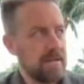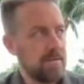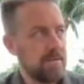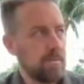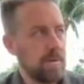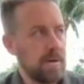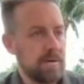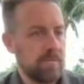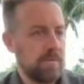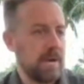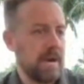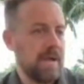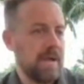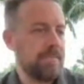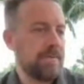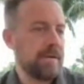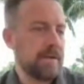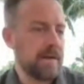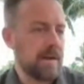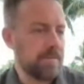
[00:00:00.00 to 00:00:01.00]
What I
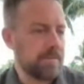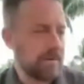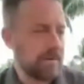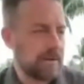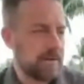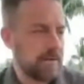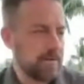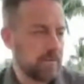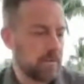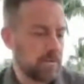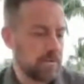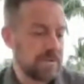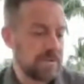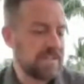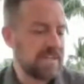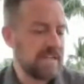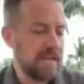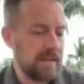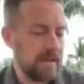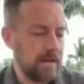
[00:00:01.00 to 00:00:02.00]
pick up on or
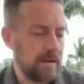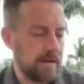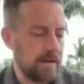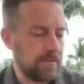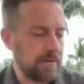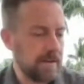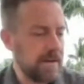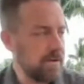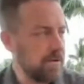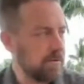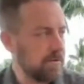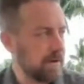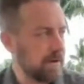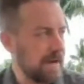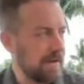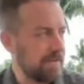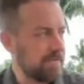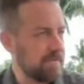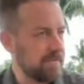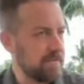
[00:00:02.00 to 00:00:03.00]
see on a
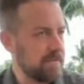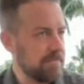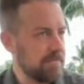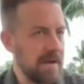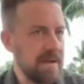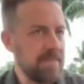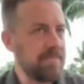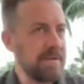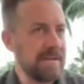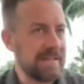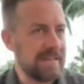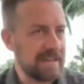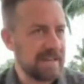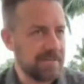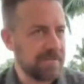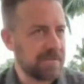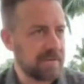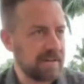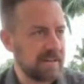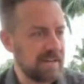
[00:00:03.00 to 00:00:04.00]
radiograph might be
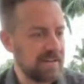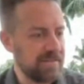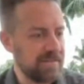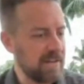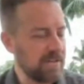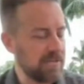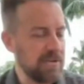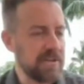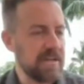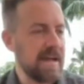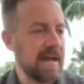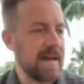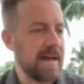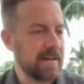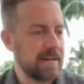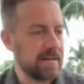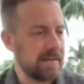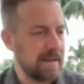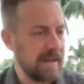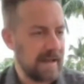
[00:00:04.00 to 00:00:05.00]
different if I look at
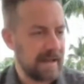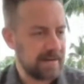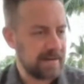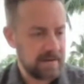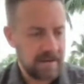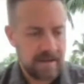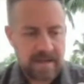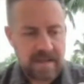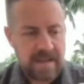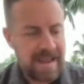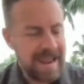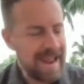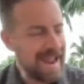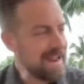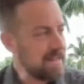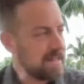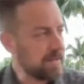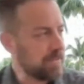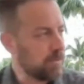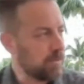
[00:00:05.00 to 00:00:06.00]
it at
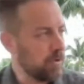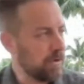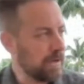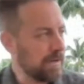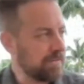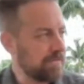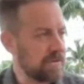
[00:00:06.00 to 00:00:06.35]
8 a.m.